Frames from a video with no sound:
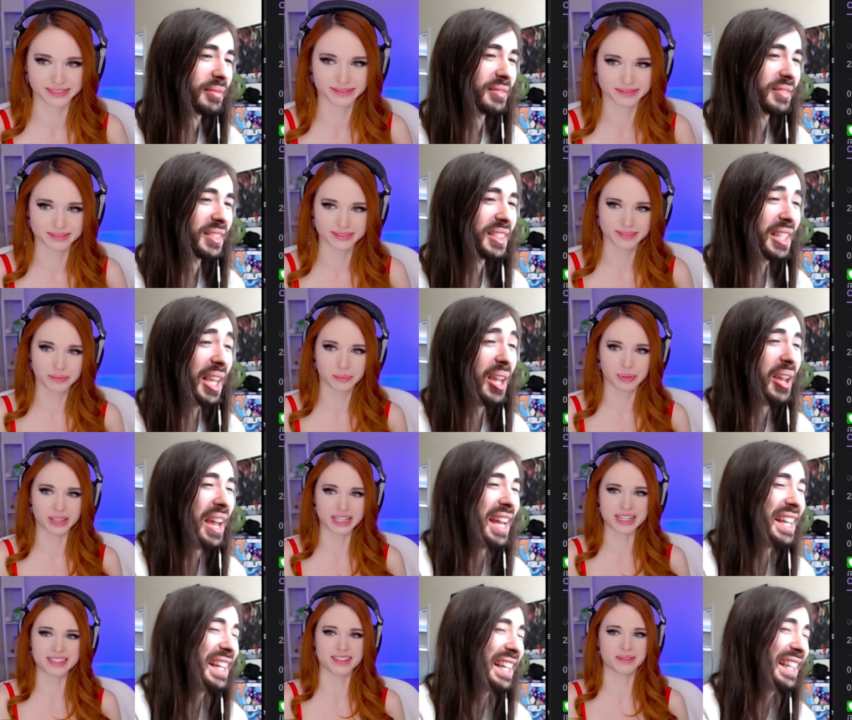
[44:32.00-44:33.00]
Speaker 1: Please
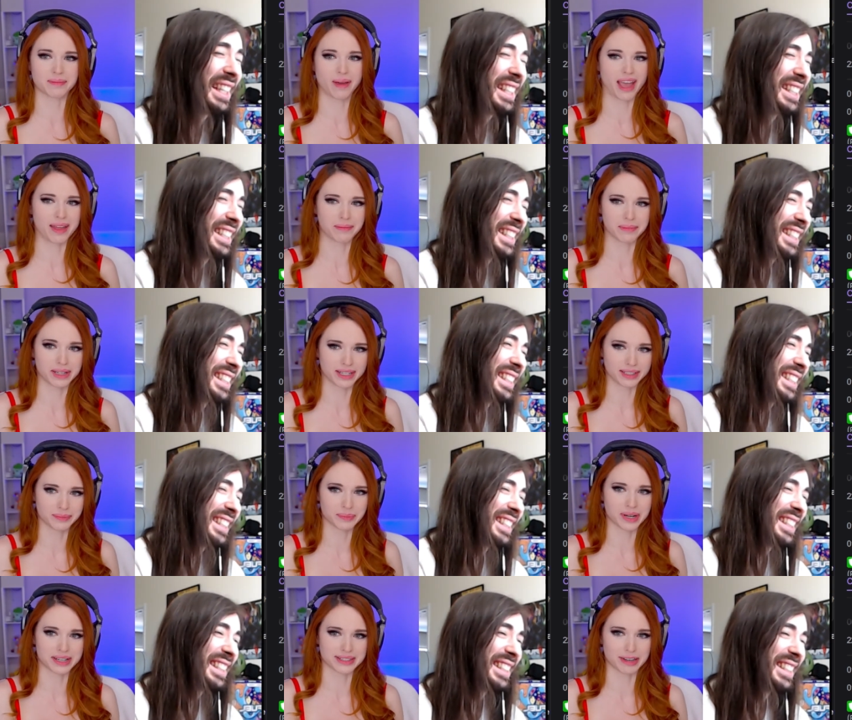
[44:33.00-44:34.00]
unban me, because I
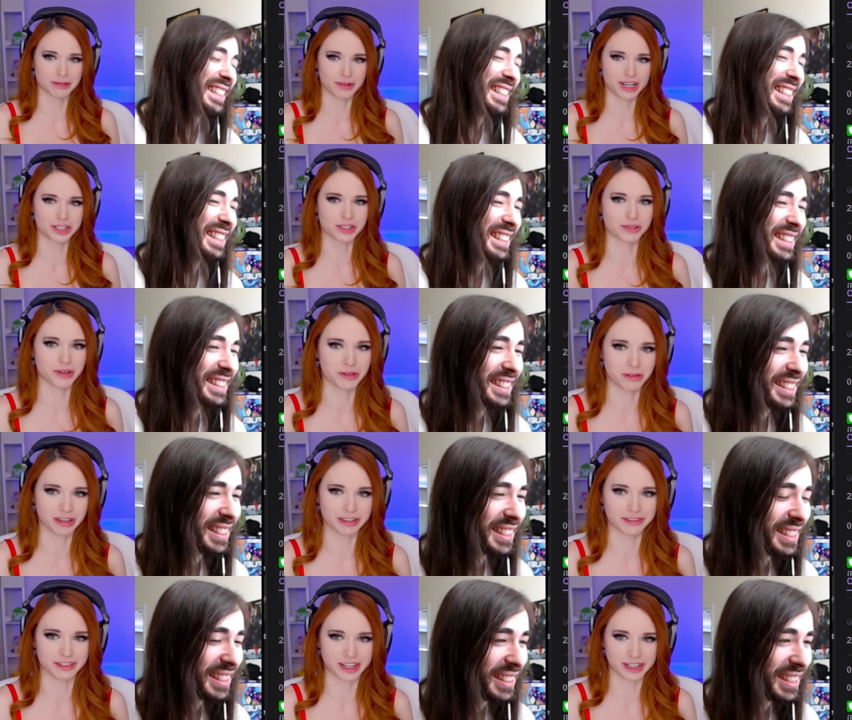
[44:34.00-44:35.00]
watch your
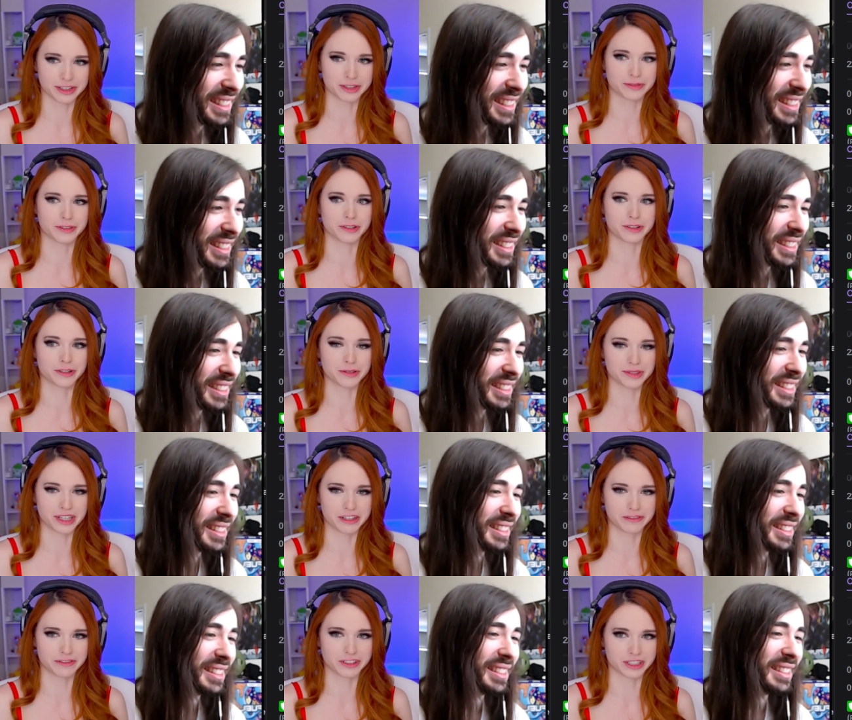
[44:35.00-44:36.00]
OnlyFans photos and
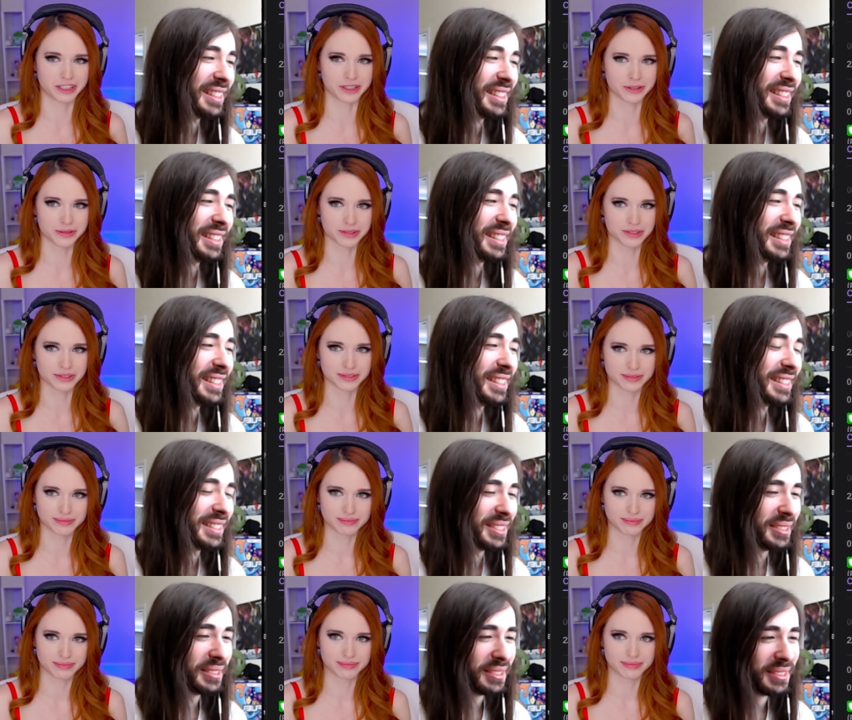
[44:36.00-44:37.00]
videos.
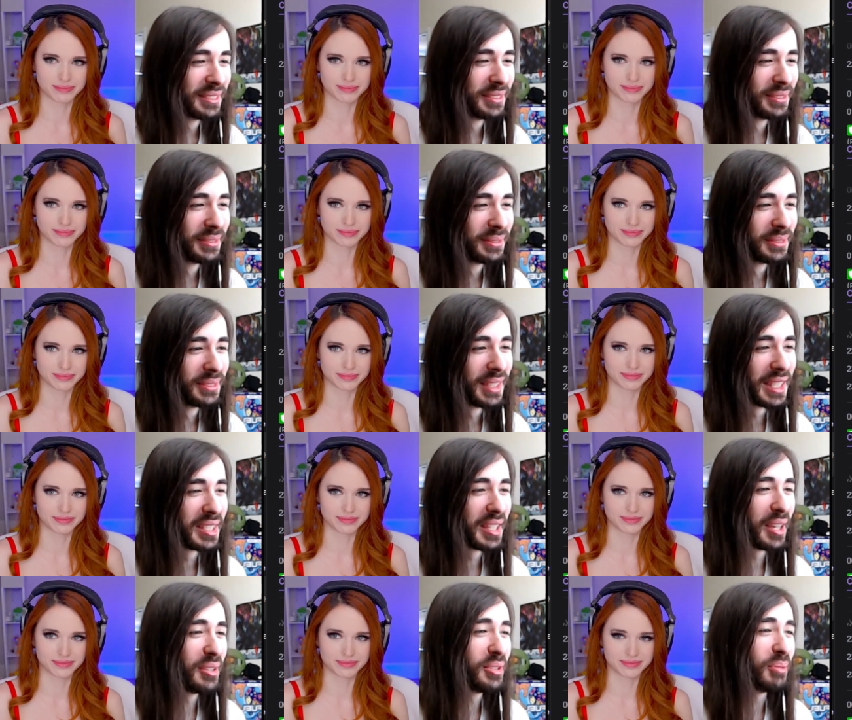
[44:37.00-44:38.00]
Speaker 2: It
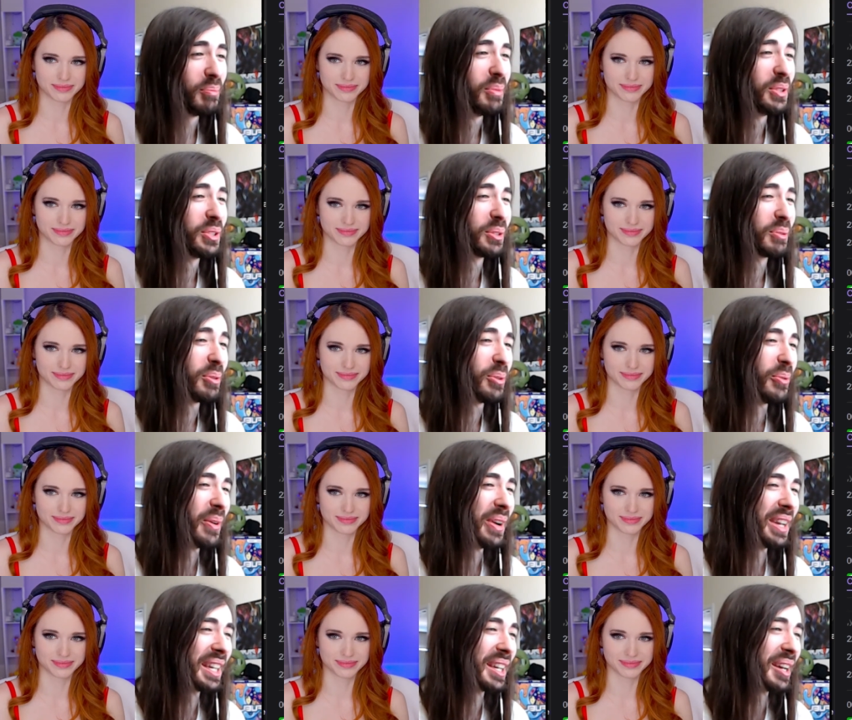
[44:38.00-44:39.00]
sounds miserable
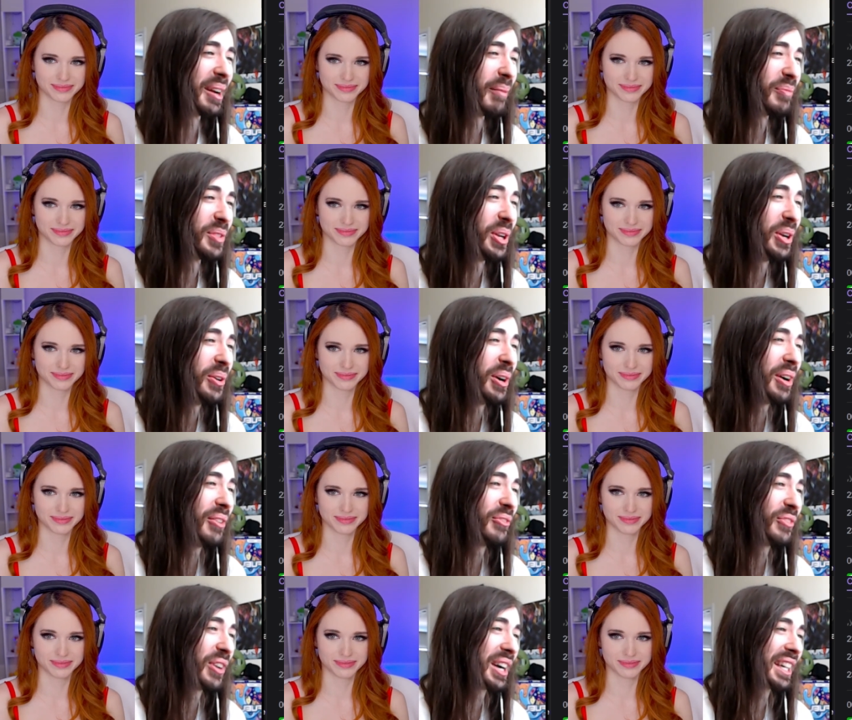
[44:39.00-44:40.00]
waking up to a
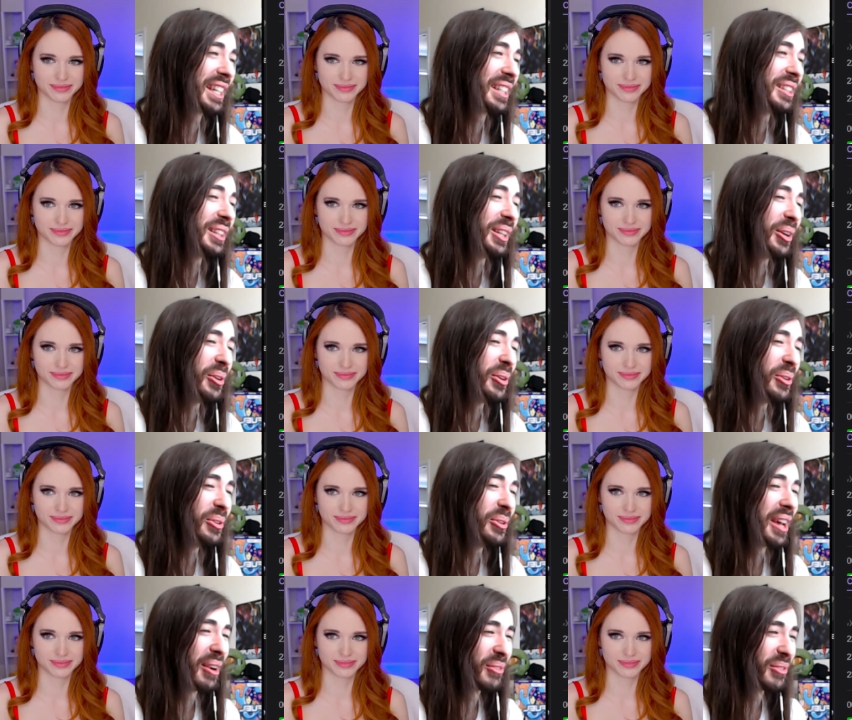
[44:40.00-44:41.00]
fucking load
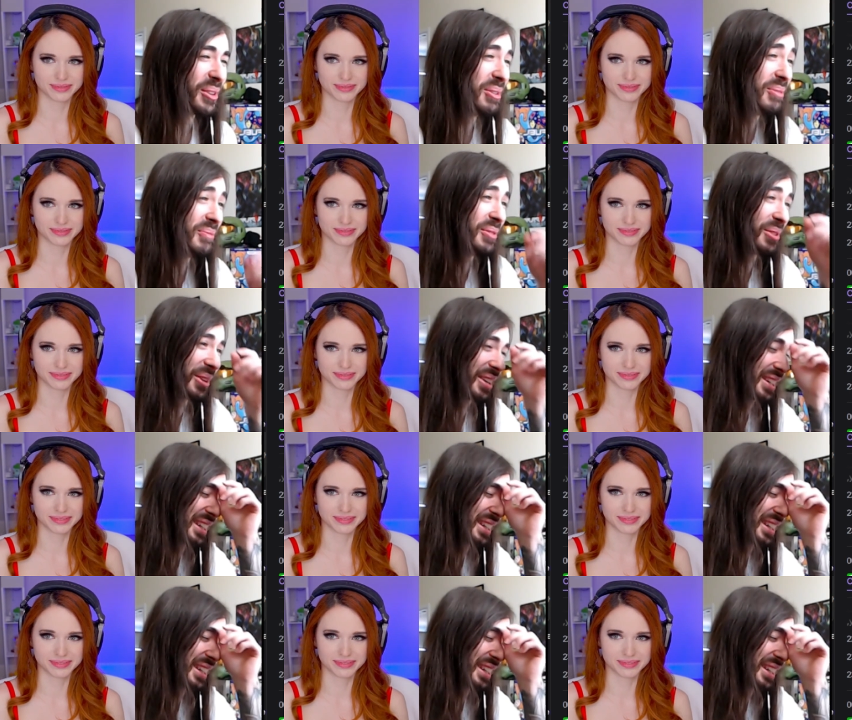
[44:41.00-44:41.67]
every morning. It